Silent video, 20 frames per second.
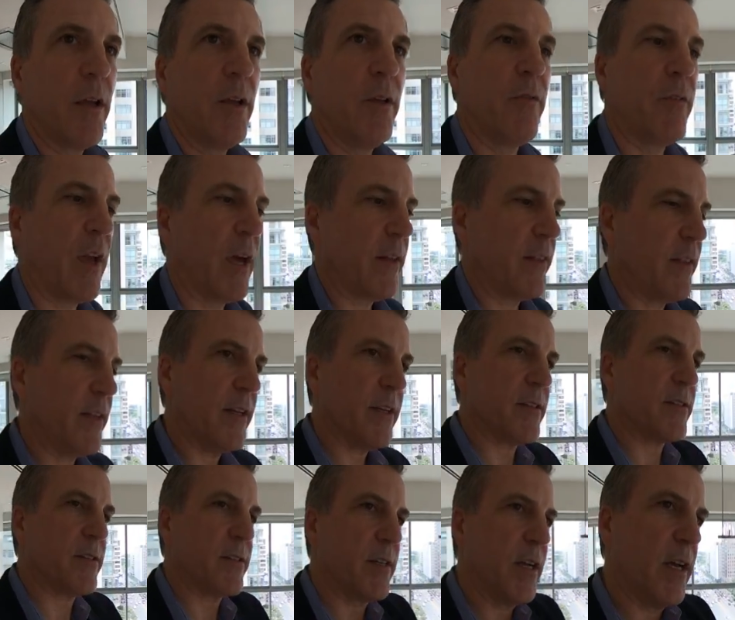You've got
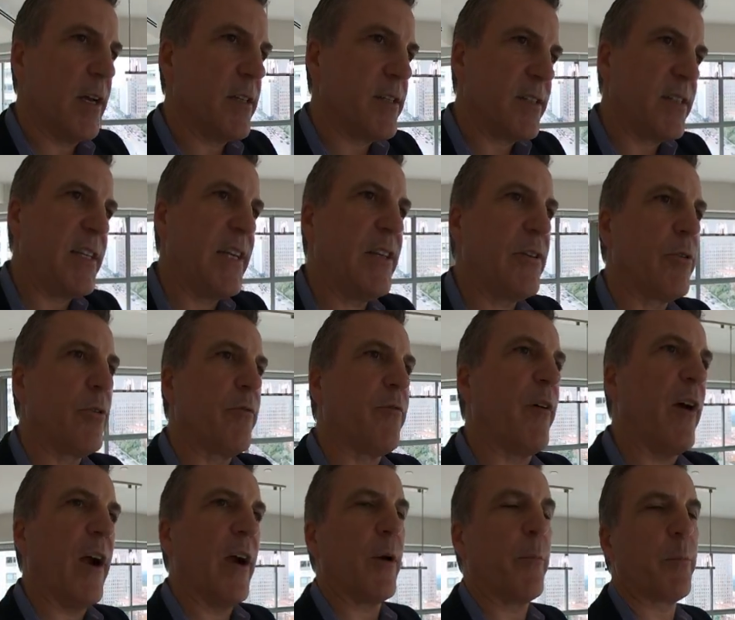this see-through
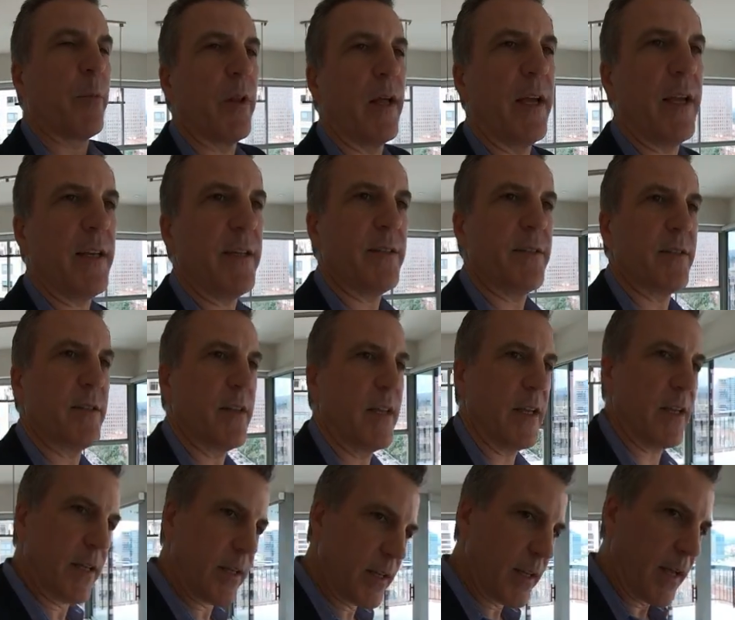fireplace
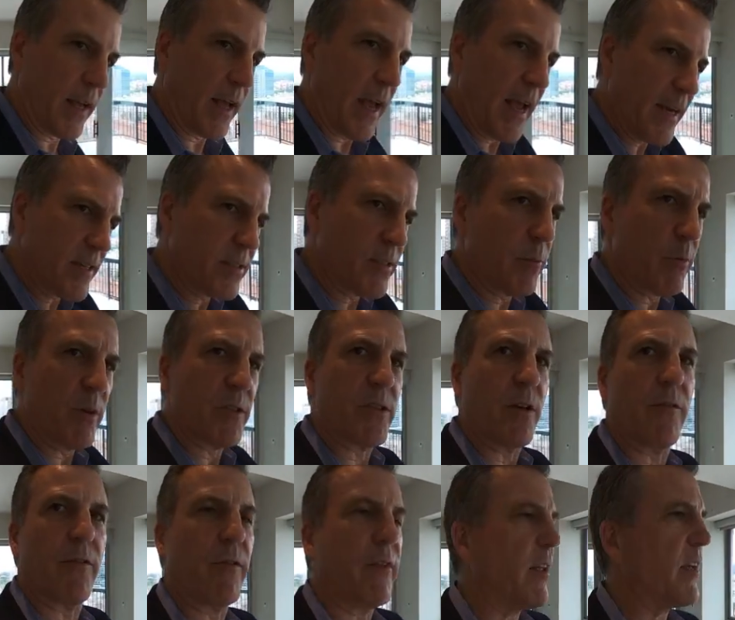that actually runs off of